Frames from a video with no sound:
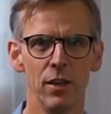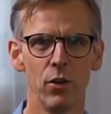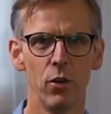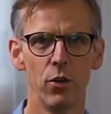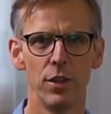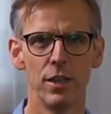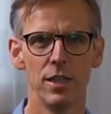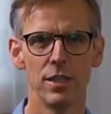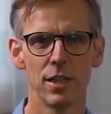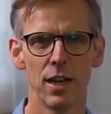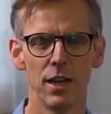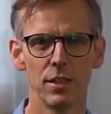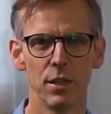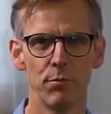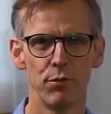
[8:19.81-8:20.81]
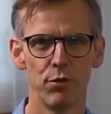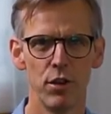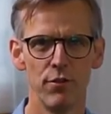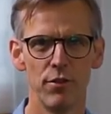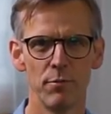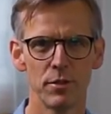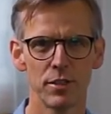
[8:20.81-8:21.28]
or the desire to
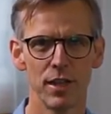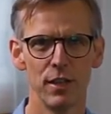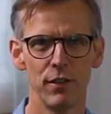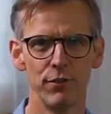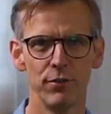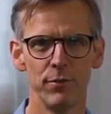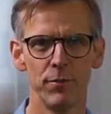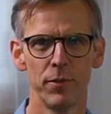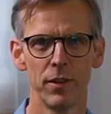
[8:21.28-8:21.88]
prove himself.